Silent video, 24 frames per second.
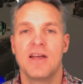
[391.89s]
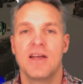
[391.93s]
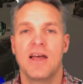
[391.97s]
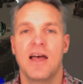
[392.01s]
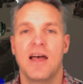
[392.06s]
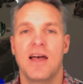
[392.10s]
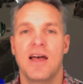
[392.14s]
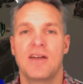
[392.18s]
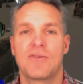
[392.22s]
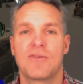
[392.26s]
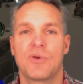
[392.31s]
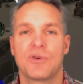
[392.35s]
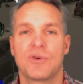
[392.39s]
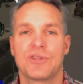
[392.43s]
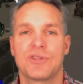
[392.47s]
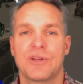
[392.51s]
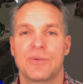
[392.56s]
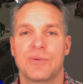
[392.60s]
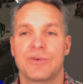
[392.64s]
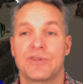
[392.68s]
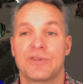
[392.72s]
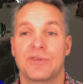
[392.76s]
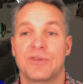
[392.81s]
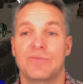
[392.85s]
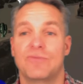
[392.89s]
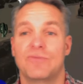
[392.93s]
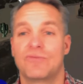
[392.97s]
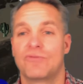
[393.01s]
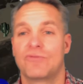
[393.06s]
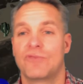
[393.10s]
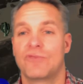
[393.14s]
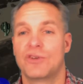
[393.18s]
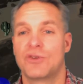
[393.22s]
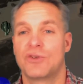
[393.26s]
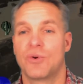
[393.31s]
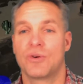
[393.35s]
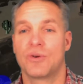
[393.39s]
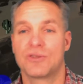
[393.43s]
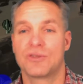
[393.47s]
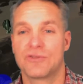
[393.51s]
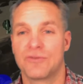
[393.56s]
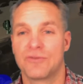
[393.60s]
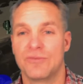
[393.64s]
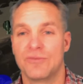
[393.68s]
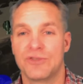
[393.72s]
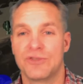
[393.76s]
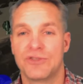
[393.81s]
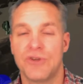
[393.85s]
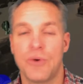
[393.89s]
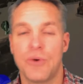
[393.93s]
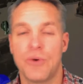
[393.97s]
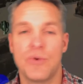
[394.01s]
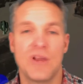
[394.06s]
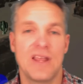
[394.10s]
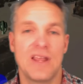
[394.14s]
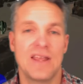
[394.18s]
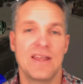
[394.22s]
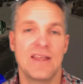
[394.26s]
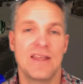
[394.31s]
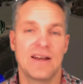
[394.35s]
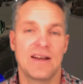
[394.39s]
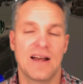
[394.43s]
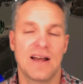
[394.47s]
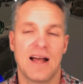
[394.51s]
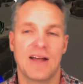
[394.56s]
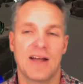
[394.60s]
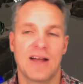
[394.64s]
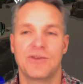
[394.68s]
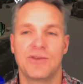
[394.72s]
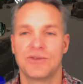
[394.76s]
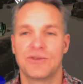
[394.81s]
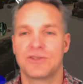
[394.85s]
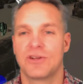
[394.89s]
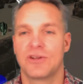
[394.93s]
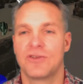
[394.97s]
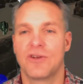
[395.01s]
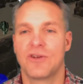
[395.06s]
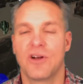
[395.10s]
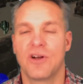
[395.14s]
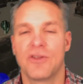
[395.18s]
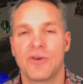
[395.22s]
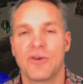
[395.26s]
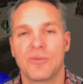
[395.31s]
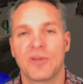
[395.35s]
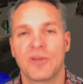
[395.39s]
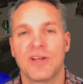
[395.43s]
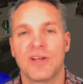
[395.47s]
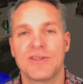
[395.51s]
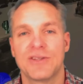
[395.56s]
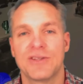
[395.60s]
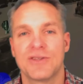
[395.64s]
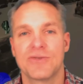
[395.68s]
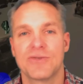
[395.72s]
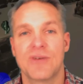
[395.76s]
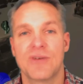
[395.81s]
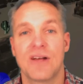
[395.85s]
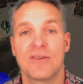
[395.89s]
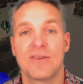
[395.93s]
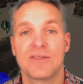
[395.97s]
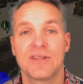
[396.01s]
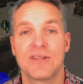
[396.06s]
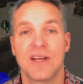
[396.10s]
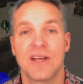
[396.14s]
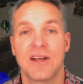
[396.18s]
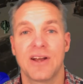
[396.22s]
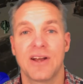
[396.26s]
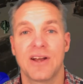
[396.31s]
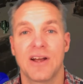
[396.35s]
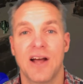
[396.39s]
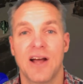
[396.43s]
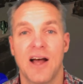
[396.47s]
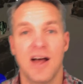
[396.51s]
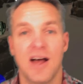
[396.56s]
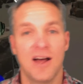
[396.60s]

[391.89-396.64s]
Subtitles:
And of course, there were some retorts from Sony and Oculus, other places around, saying